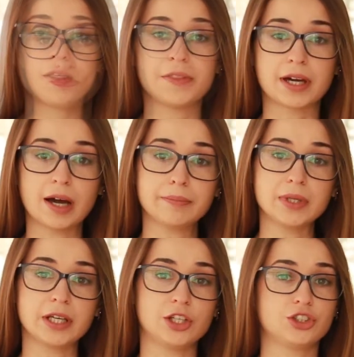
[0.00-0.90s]
The
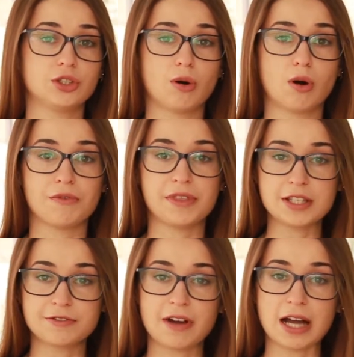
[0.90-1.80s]
combination of
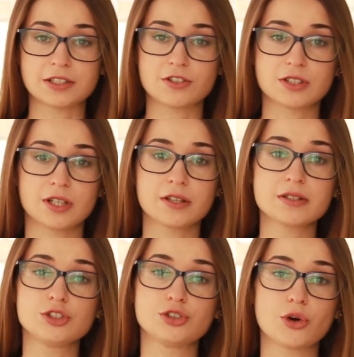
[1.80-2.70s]
these factors is
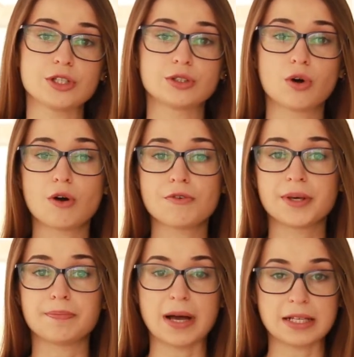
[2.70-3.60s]
the choice of
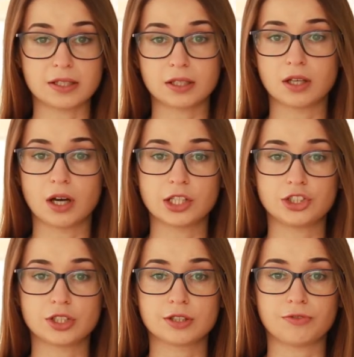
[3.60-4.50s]
the best
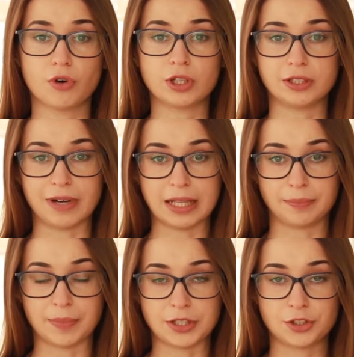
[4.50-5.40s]
technologies for
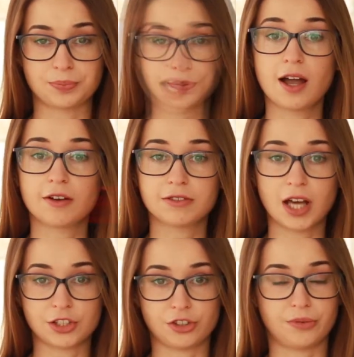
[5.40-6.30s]
development.
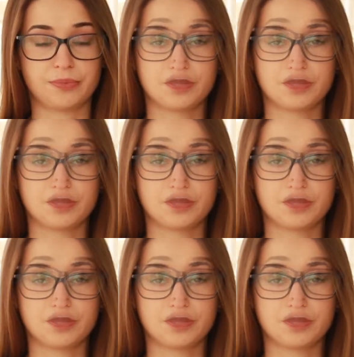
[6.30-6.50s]
Flutter.